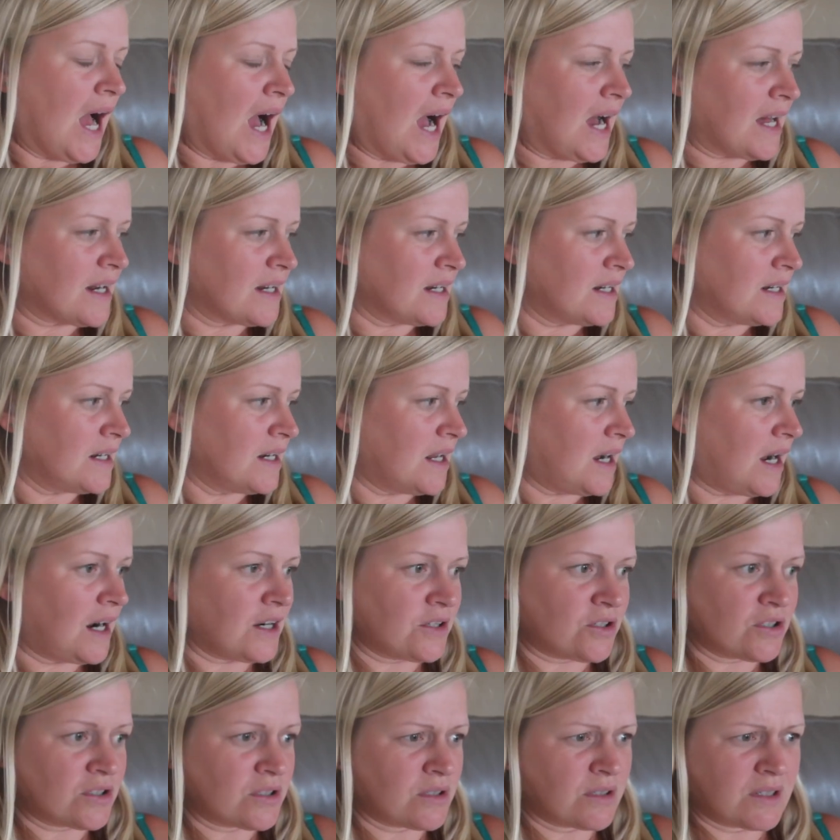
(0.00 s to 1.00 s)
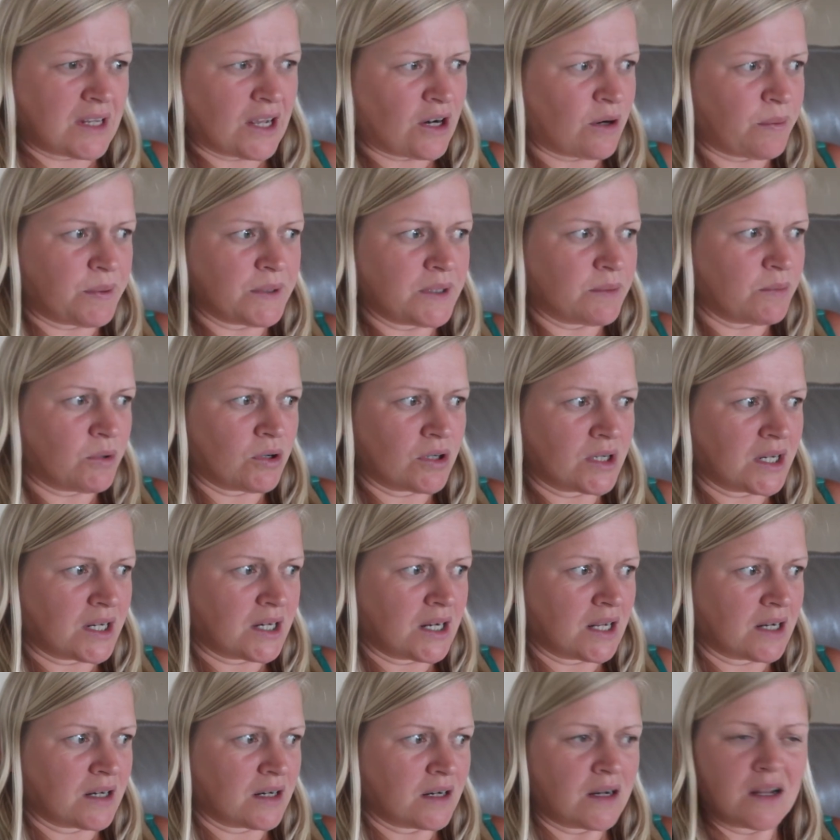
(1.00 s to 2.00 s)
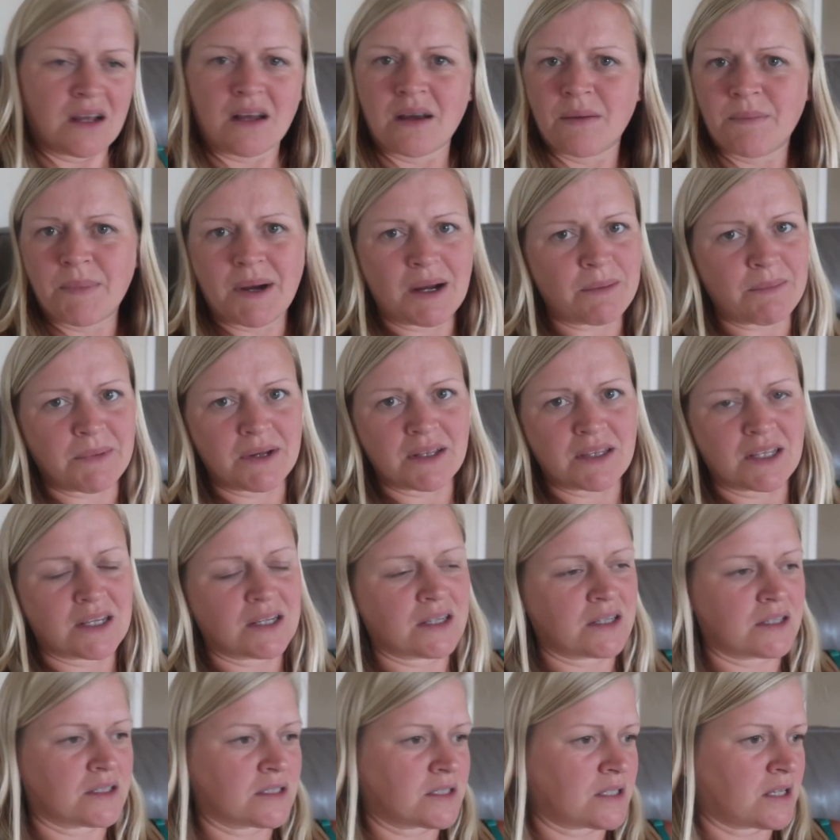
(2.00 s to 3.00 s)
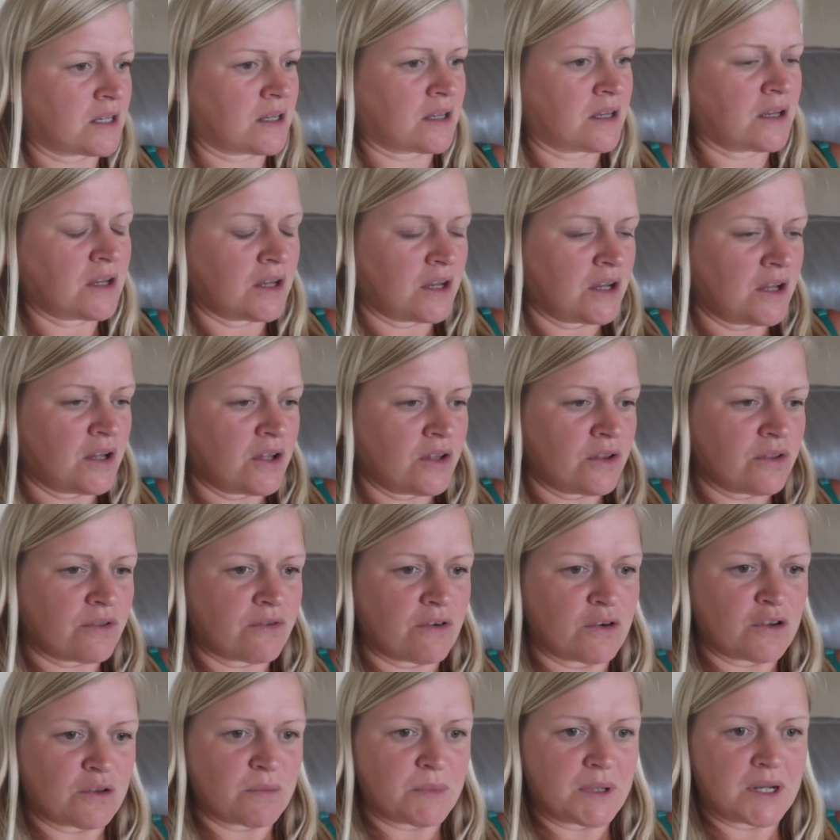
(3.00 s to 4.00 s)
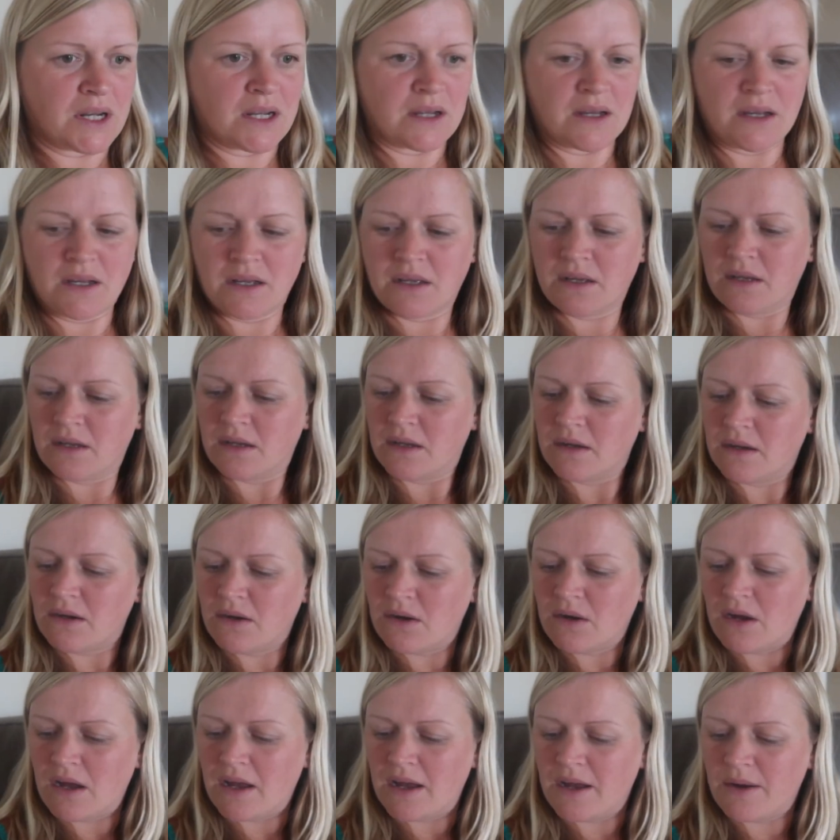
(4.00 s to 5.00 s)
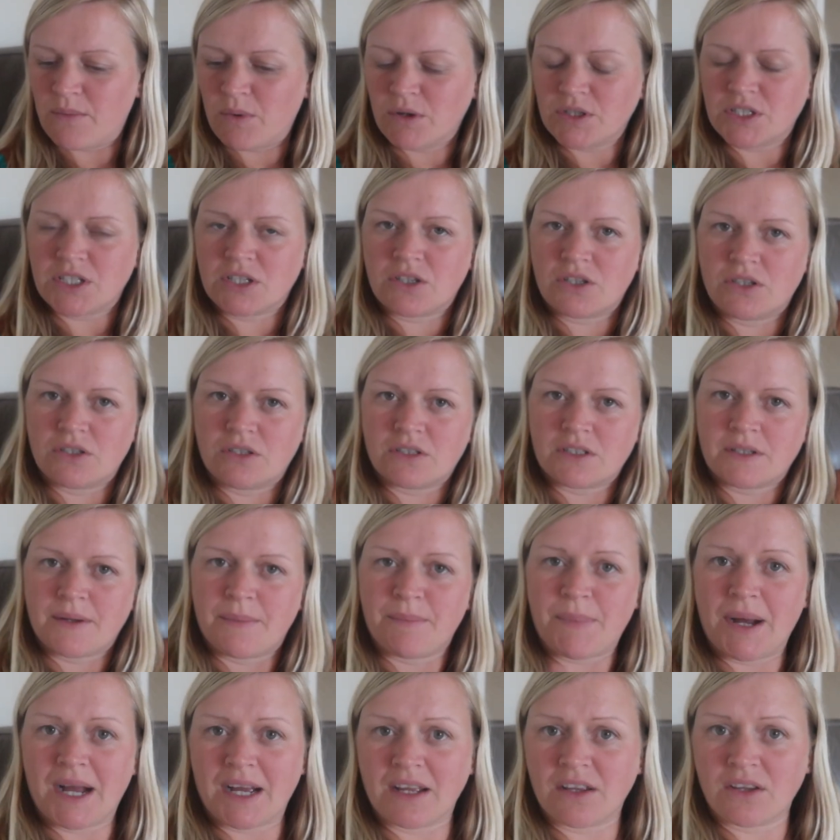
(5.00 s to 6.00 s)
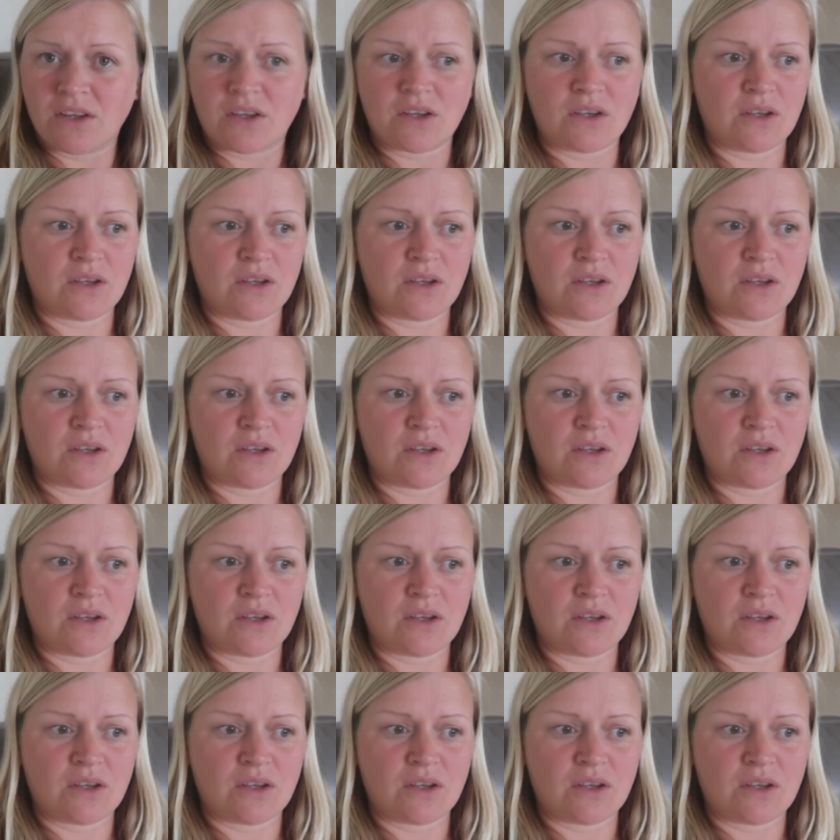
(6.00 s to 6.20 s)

And I'll just get up in the morning and pack my things, throw them in a... packing